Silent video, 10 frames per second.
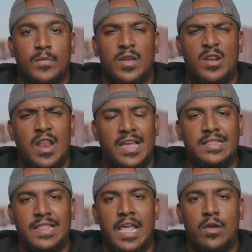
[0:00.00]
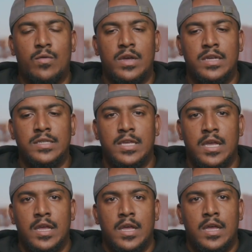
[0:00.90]
And all I could think was,
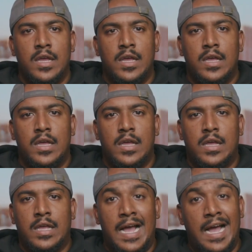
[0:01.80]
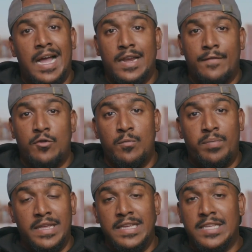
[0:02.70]
God, if you
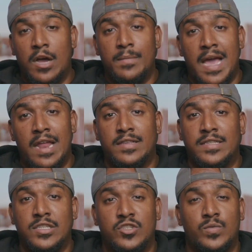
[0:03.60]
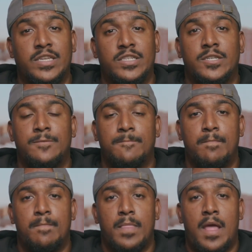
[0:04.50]
please help me out of this situation,
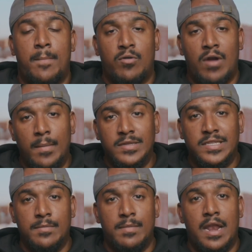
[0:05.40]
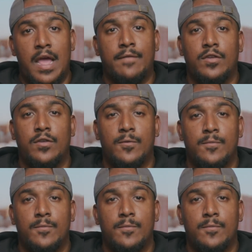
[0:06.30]
I promise to give my life to you.